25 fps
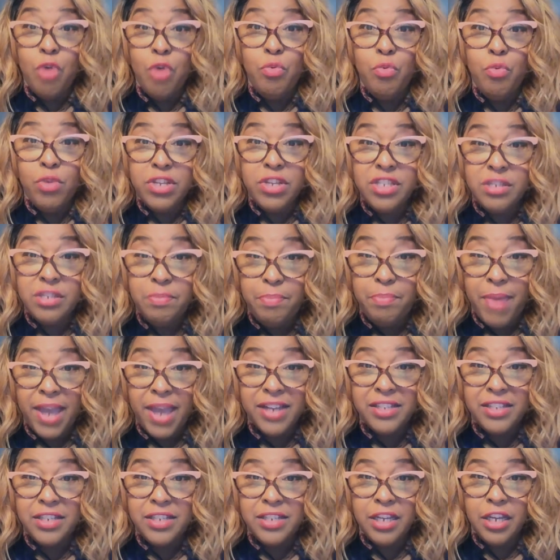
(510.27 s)

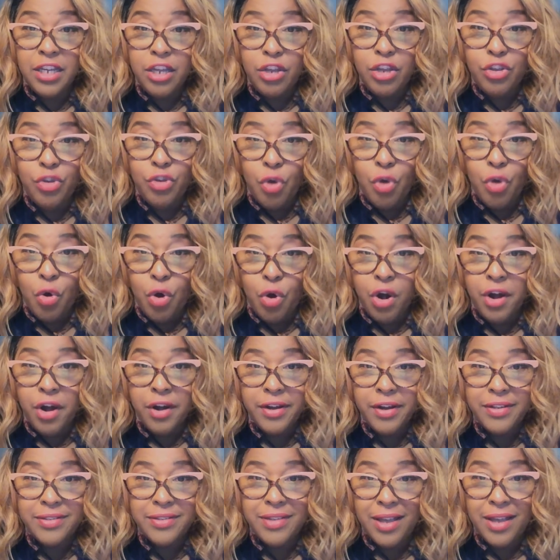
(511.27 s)
respecting your
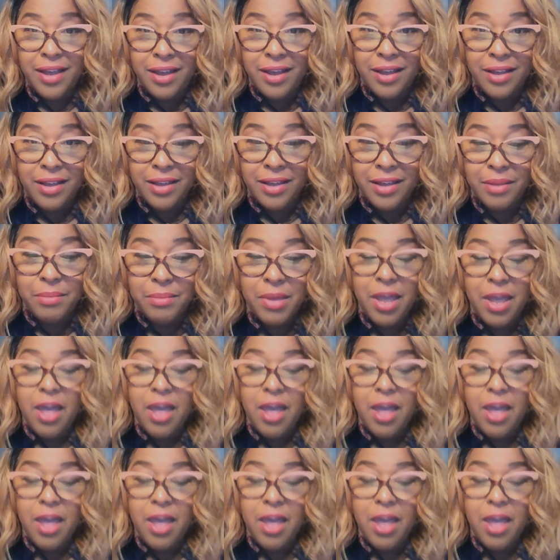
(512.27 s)
time.